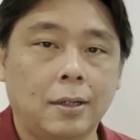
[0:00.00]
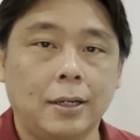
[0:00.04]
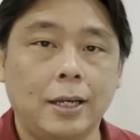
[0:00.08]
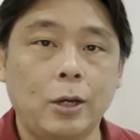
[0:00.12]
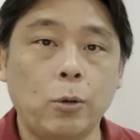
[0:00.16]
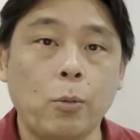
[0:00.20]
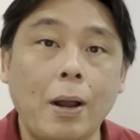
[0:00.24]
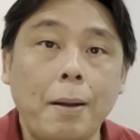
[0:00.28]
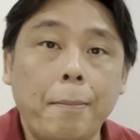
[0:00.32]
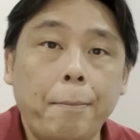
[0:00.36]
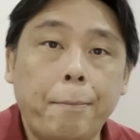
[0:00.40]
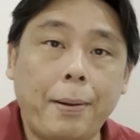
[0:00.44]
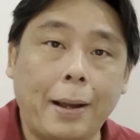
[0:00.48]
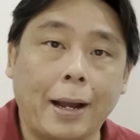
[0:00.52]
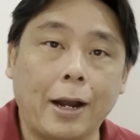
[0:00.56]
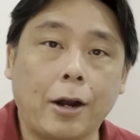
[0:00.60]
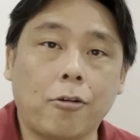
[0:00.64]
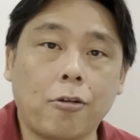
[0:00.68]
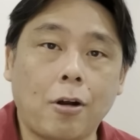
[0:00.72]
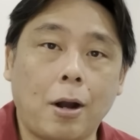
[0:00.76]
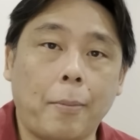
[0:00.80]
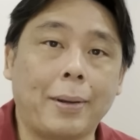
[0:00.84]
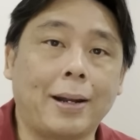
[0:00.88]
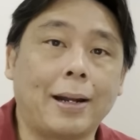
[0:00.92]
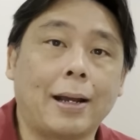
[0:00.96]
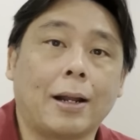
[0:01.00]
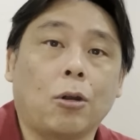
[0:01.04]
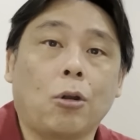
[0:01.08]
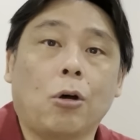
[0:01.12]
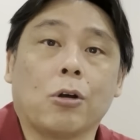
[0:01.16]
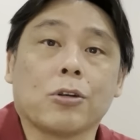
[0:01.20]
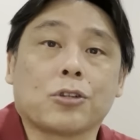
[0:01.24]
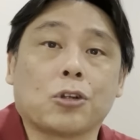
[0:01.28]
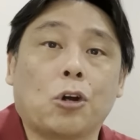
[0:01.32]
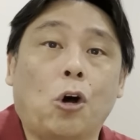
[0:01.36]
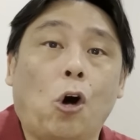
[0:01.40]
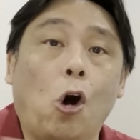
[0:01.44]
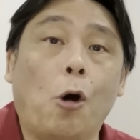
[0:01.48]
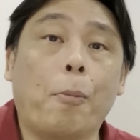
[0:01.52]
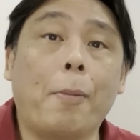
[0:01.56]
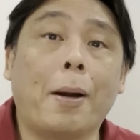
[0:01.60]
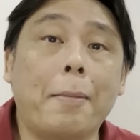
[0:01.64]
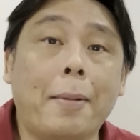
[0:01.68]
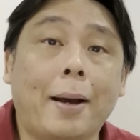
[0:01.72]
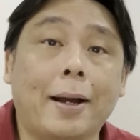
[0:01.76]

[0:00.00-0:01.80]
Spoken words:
It went bankrupt and I lost all my